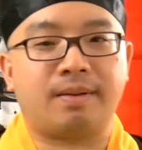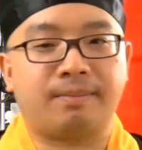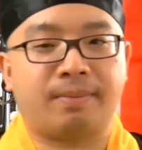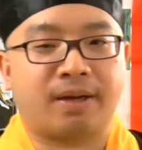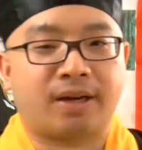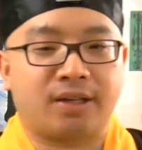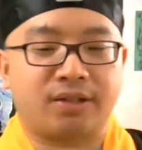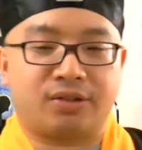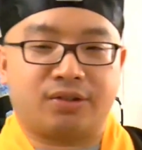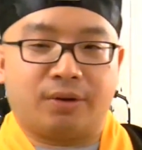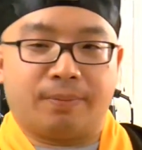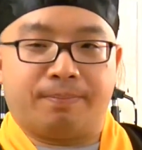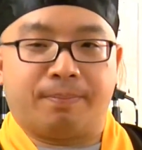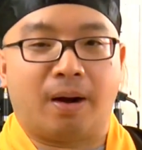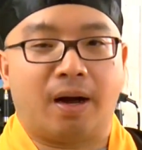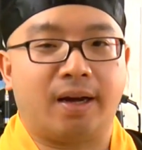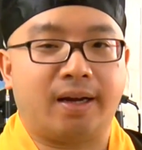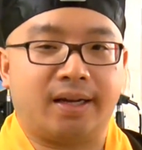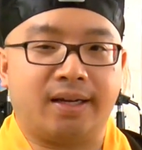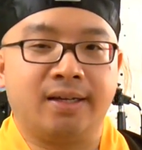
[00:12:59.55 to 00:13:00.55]
Because your
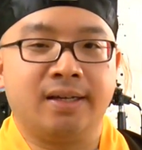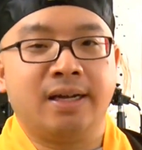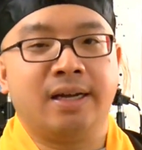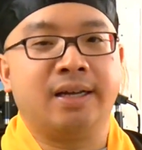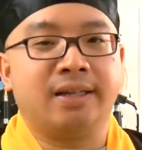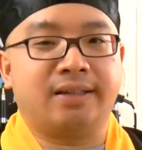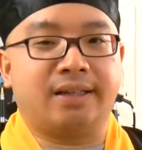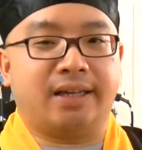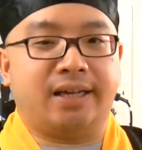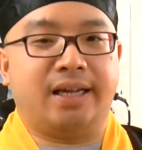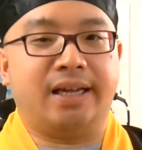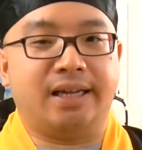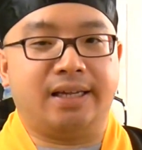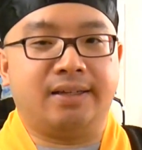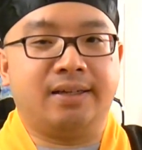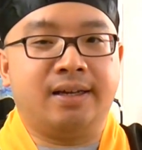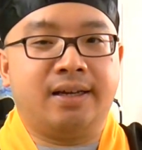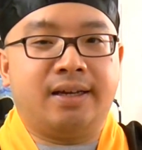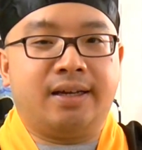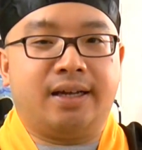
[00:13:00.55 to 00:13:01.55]
body, the
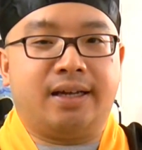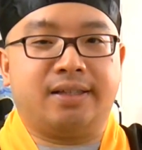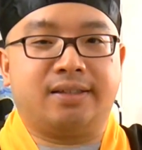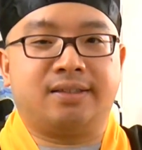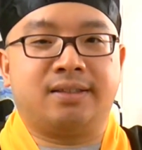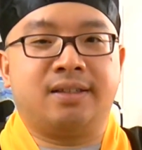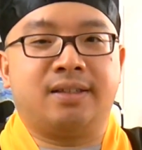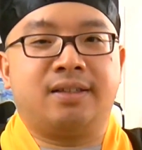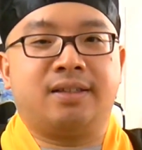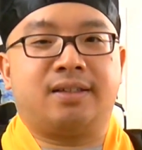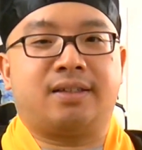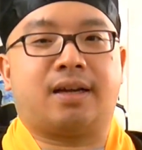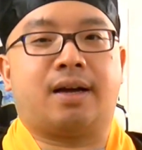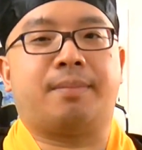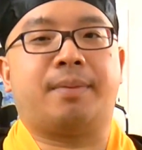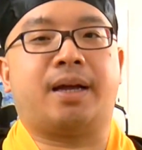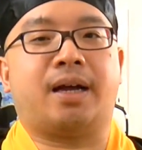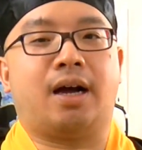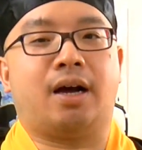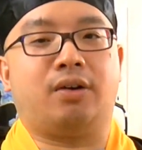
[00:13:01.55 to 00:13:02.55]
heat is
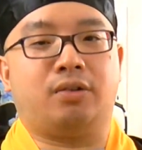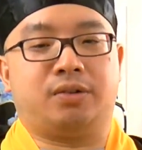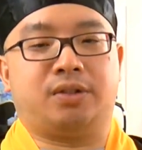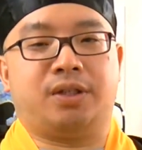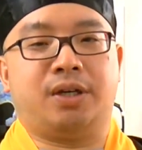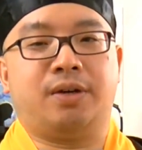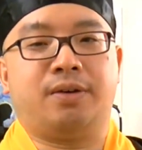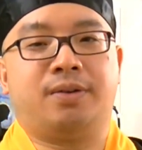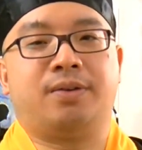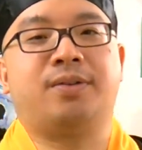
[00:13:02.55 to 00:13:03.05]
coming out,